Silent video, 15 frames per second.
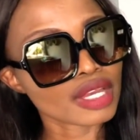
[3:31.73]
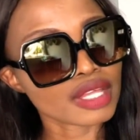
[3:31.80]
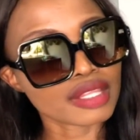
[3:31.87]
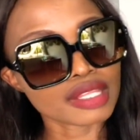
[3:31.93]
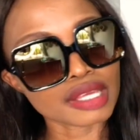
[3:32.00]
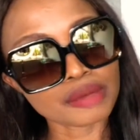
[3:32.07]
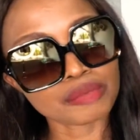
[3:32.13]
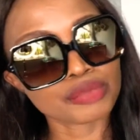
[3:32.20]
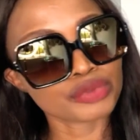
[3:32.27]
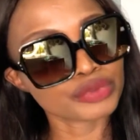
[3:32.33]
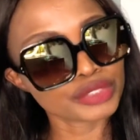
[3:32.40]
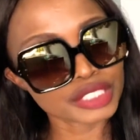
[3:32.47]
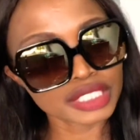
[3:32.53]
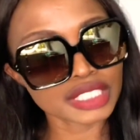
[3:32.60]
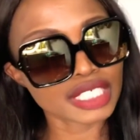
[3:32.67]
They're
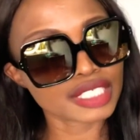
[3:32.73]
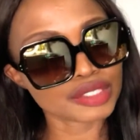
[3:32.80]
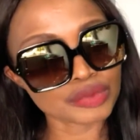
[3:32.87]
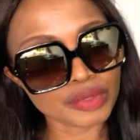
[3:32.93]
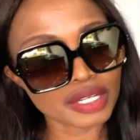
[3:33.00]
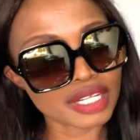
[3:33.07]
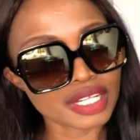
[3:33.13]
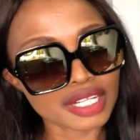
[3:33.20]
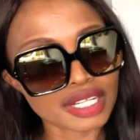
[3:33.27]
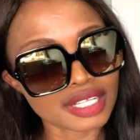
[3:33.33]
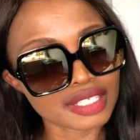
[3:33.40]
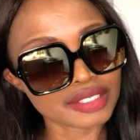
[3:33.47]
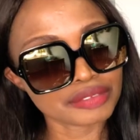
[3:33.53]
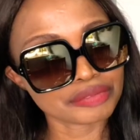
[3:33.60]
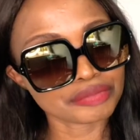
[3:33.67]
bougie as well.
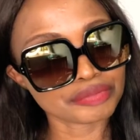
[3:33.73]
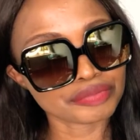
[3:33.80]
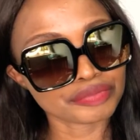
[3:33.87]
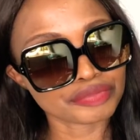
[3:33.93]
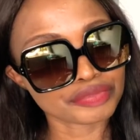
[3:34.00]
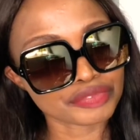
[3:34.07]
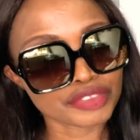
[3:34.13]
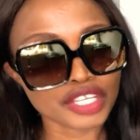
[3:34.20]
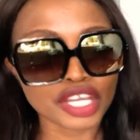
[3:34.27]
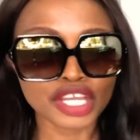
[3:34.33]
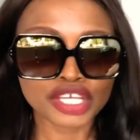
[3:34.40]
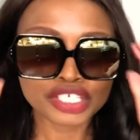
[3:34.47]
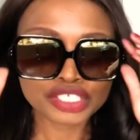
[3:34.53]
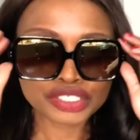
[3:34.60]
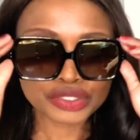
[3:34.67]

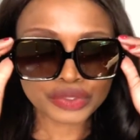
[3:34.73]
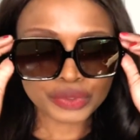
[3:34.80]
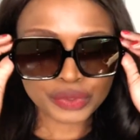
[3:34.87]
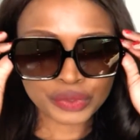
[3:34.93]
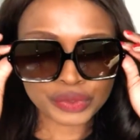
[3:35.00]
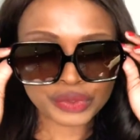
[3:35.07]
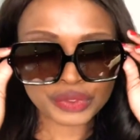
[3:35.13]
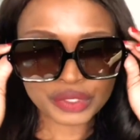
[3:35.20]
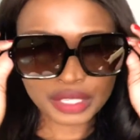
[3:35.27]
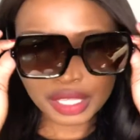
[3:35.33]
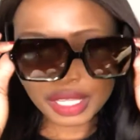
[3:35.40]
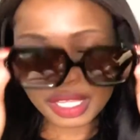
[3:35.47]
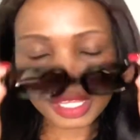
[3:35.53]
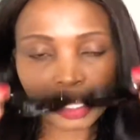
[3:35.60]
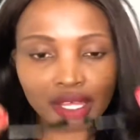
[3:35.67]
So
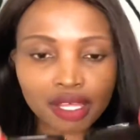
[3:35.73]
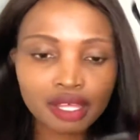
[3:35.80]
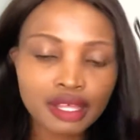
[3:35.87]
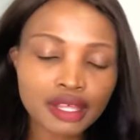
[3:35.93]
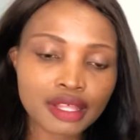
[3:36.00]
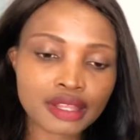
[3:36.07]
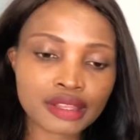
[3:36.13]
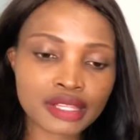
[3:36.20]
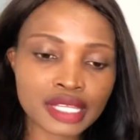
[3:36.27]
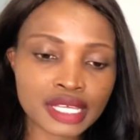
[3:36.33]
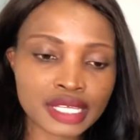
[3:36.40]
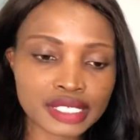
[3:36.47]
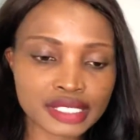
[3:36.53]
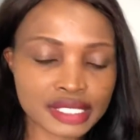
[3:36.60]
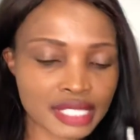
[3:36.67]

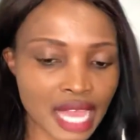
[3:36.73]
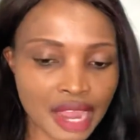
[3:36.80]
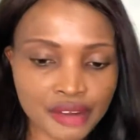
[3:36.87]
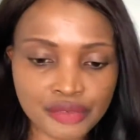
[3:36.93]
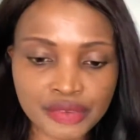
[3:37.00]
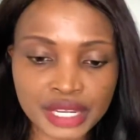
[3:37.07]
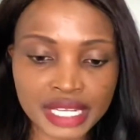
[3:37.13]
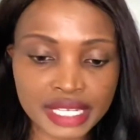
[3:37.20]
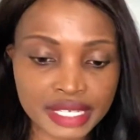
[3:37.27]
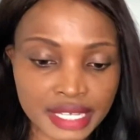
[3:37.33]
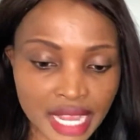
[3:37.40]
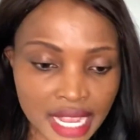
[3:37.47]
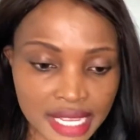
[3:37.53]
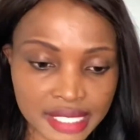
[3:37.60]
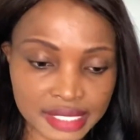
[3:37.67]
these are really
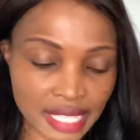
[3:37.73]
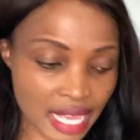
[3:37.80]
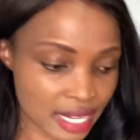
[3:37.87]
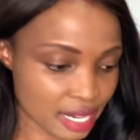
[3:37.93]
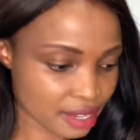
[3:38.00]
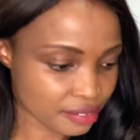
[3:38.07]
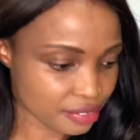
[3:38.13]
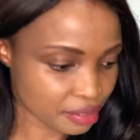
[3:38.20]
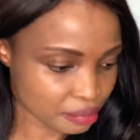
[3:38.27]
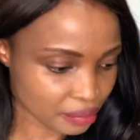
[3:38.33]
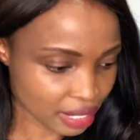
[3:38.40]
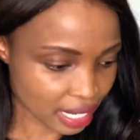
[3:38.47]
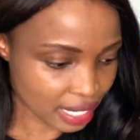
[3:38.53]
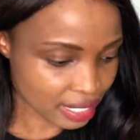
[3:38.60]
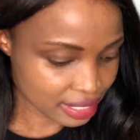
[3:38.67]
nice. I love them,
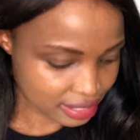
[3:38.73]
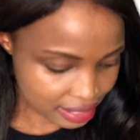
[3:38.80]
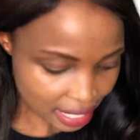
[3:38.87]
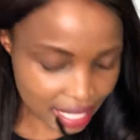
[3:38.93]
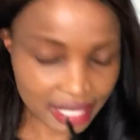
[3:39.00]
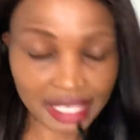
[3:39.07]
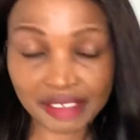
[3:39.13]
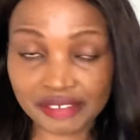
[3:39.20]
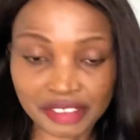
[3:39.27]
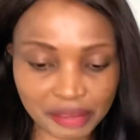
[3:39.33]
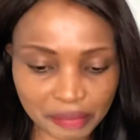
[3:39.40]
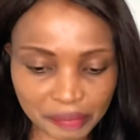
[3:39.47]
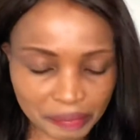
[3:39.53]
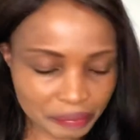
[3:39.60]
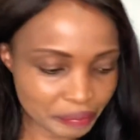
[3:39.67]
guys. I love
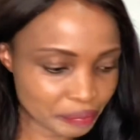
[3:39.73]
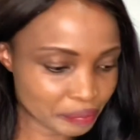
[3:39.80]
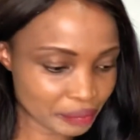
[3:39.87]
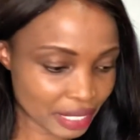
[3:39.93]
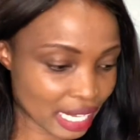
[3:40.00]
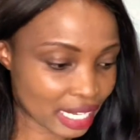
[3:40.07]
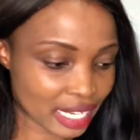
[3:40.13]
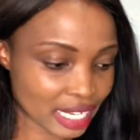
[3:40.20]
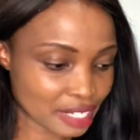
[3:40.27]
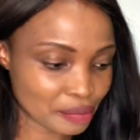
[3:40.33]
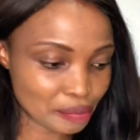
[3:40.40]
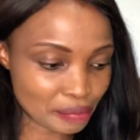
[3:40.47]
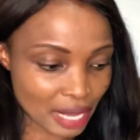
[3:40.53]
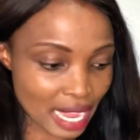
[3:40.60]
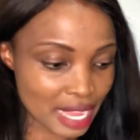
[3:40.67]
them, but I can't
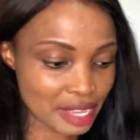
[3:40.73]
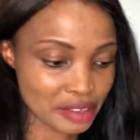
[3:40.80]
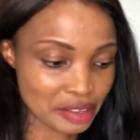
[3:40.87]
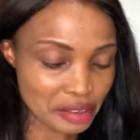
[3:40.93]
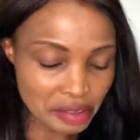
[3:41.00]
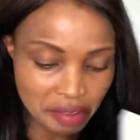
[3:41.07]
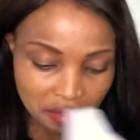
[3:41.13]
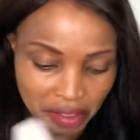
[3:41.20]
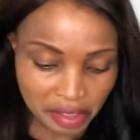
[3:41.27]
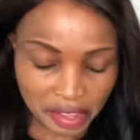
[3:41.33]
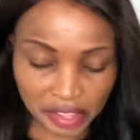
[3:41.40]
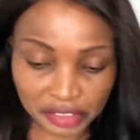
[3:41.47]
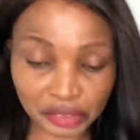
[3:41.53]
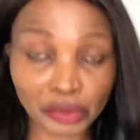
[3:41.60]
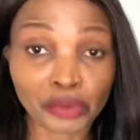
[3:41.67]
buy
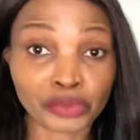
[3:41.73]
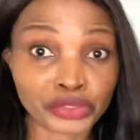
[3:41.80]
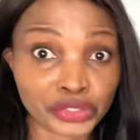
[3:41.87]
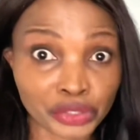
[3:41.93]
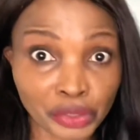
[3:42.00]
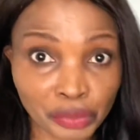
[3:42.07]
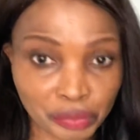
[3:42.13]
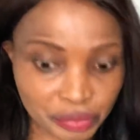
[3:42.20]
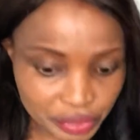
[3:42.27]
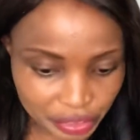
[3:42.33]
the whole shop.